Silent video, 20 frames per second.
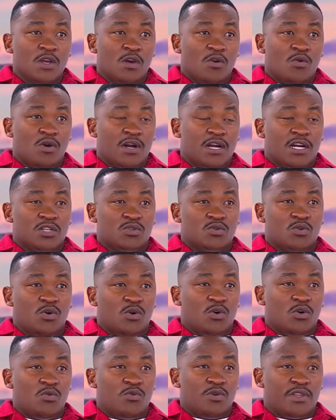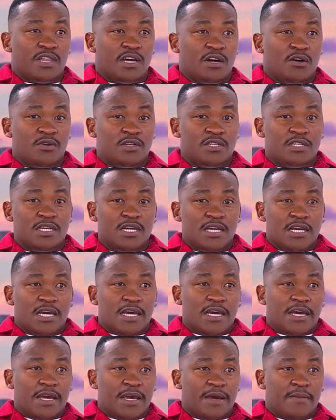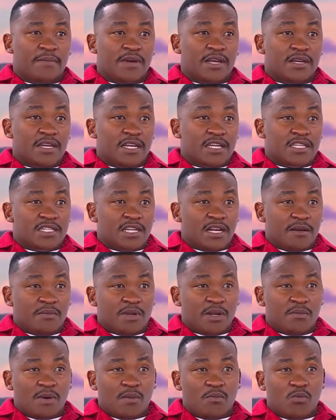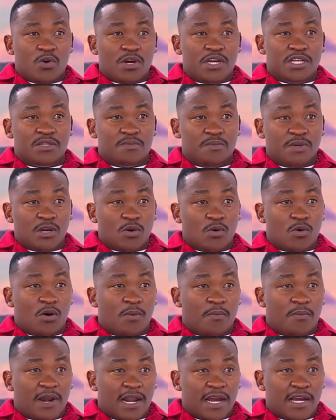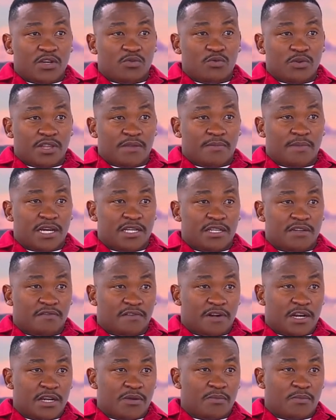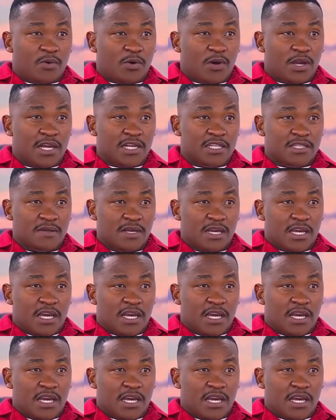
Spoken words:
workers go on without national minimum wage being complied with by different employers,